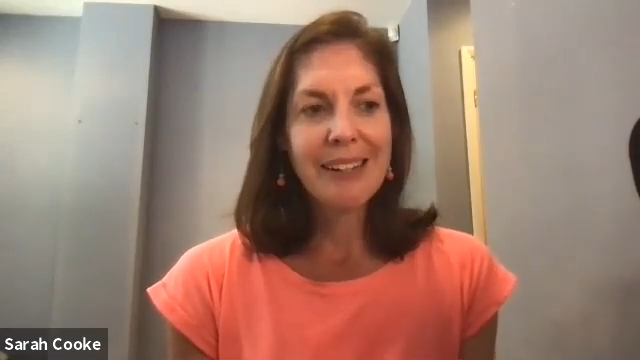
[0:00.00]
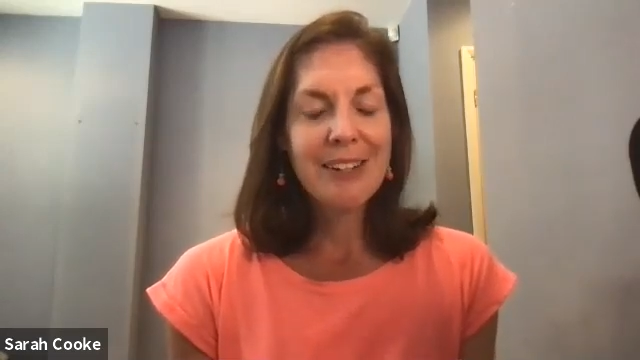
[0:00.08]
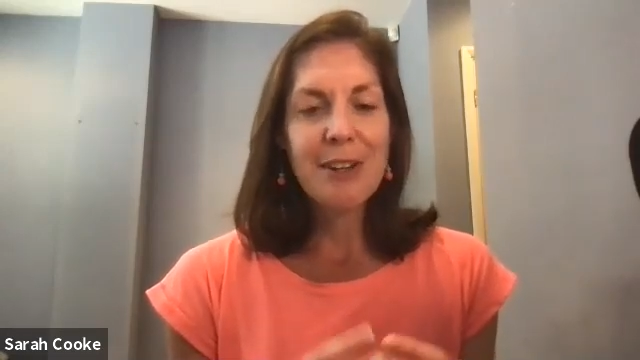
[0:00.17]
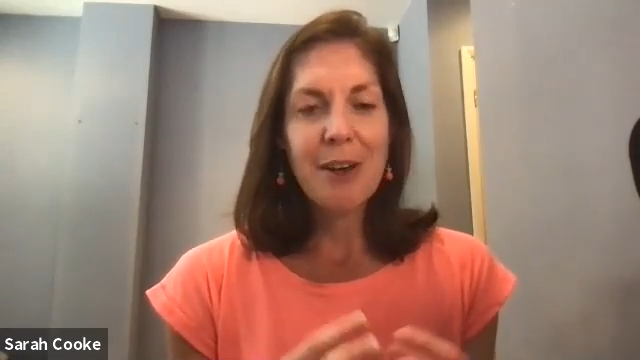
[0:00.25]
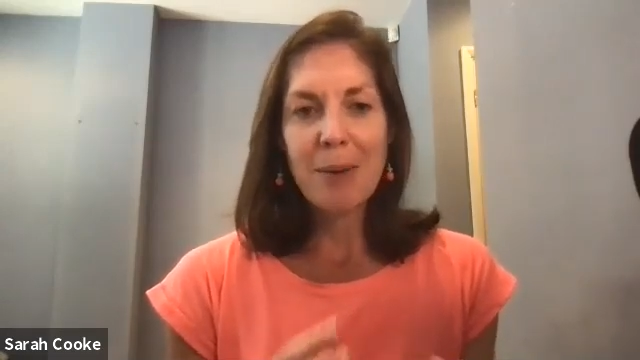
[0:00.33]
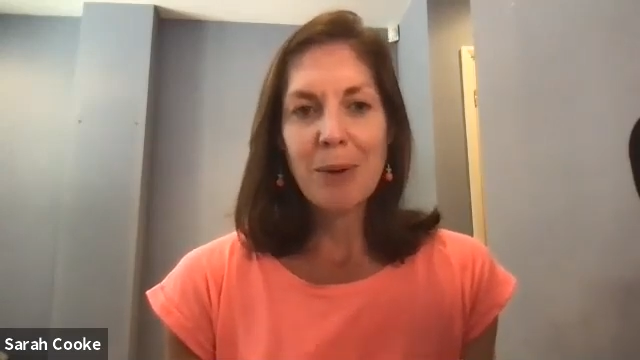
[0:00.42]

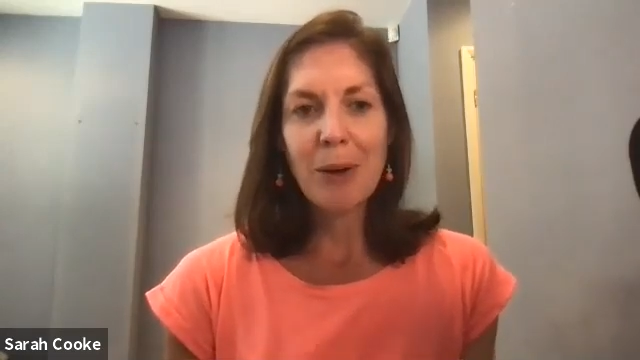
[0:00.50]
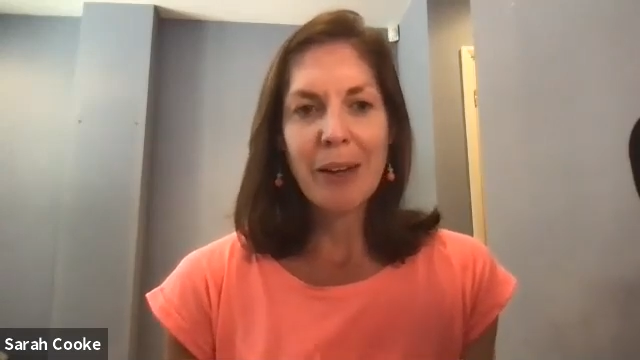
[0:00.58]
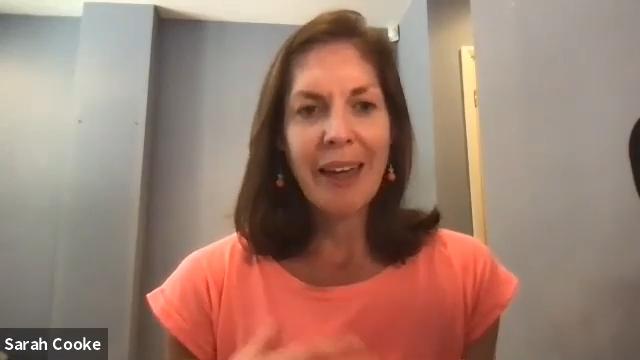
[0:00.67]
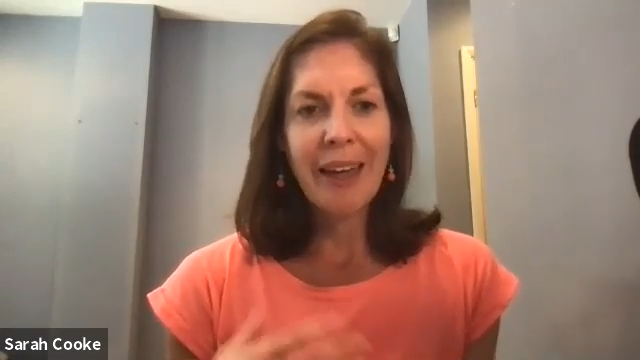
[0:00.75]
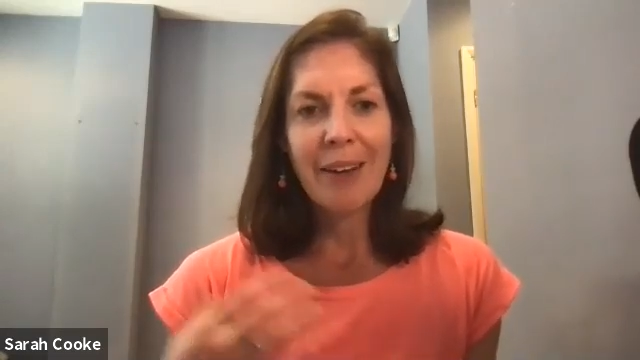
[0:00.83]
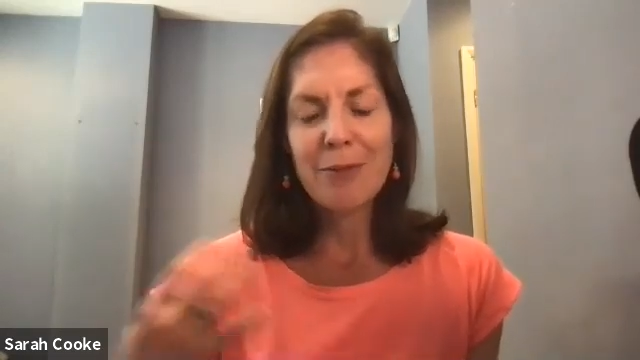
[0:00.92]
time
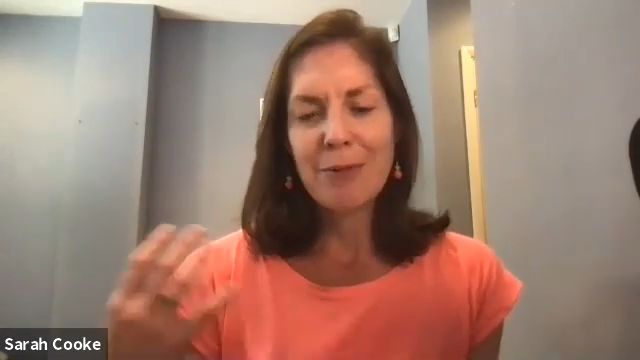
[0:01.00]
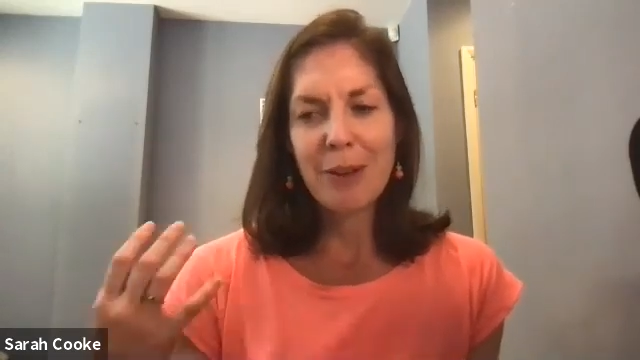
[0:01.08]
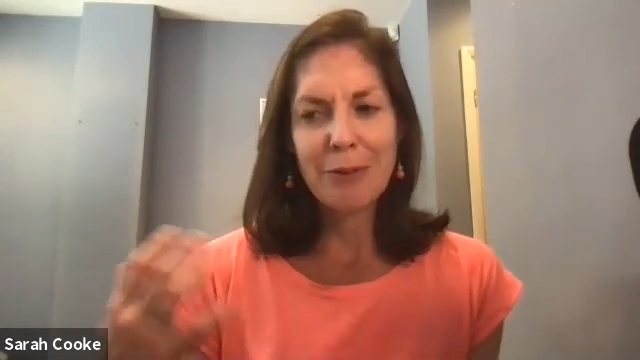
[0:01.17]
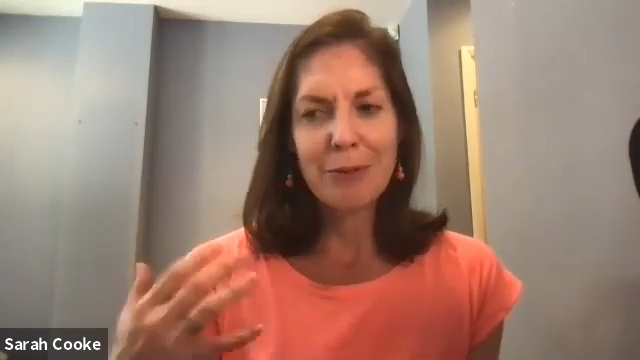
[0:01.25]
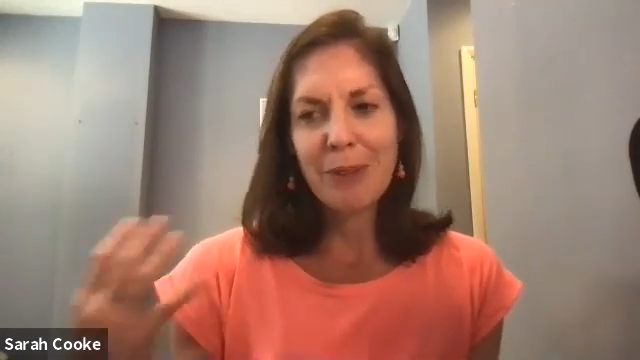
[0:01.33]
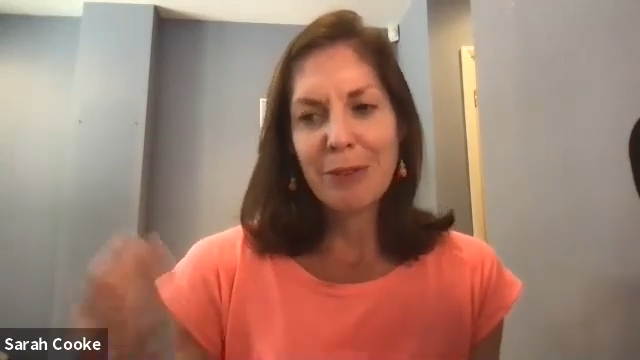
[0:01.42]
blocking, I'm
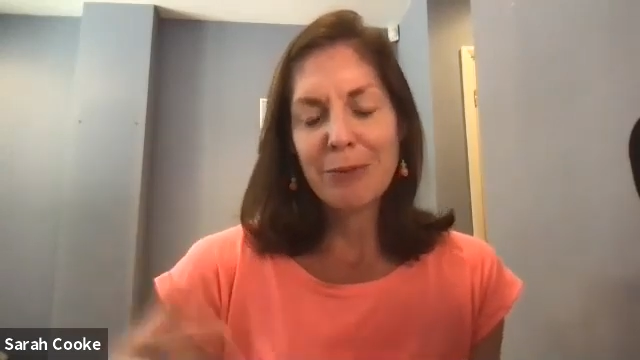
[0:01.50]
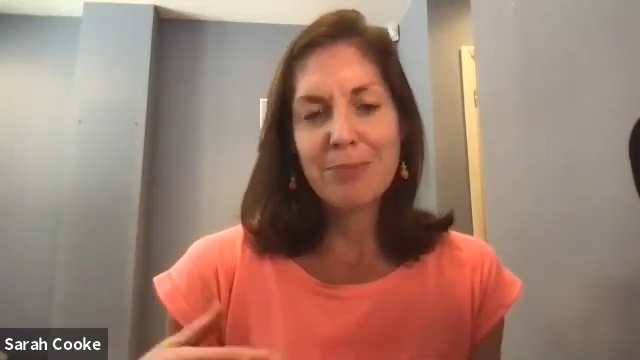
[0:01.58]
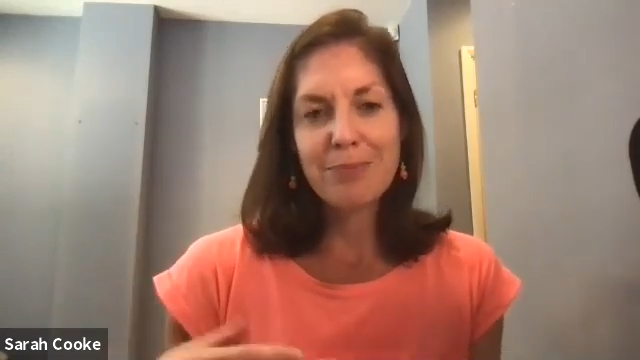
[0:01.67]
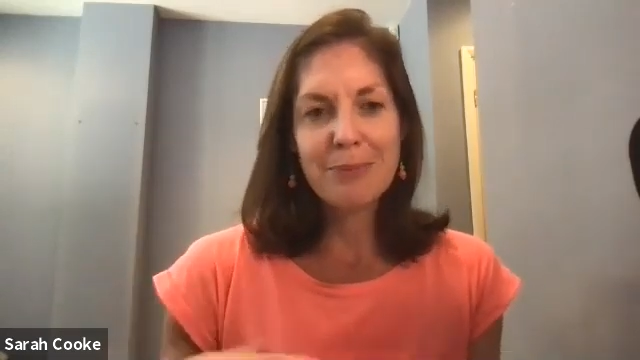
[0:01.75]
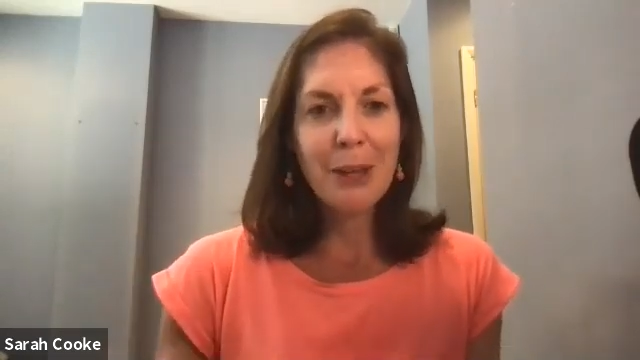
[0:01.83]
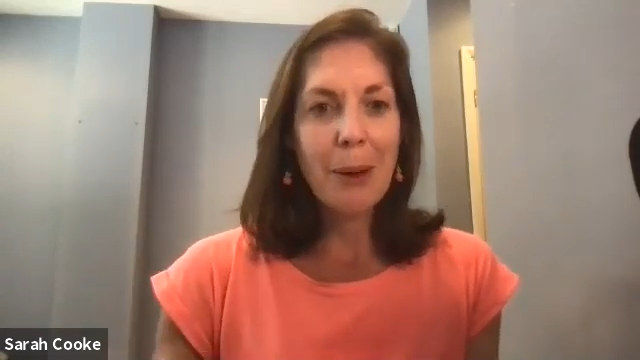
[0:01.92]

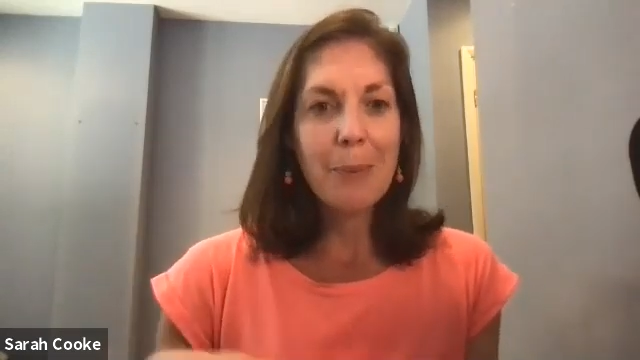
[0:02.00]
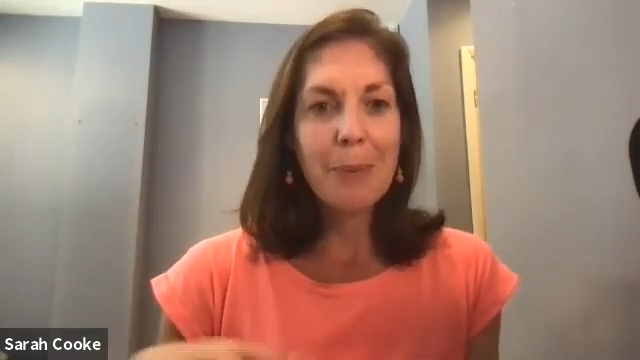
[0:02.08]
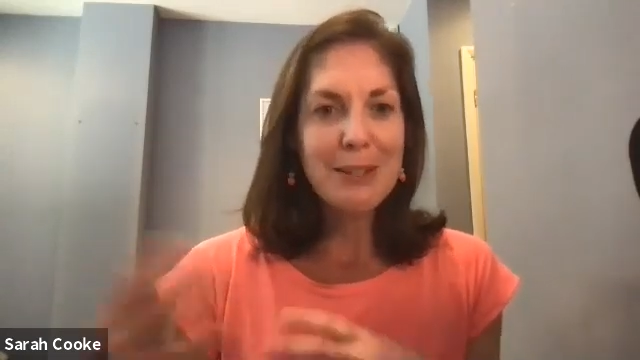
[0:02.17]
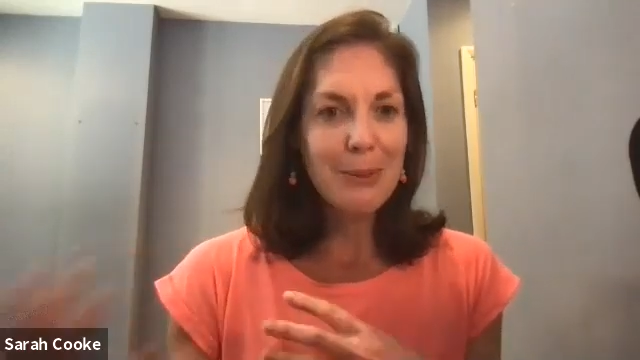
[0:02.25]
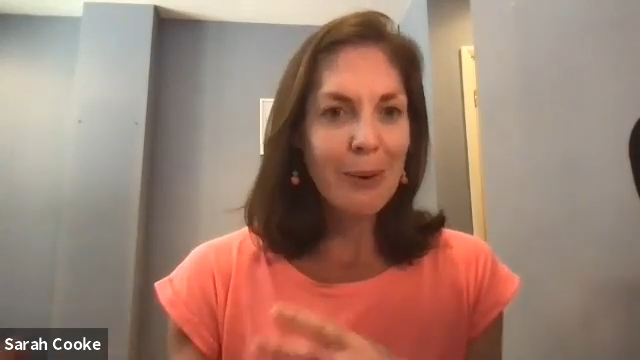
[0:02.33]
going back to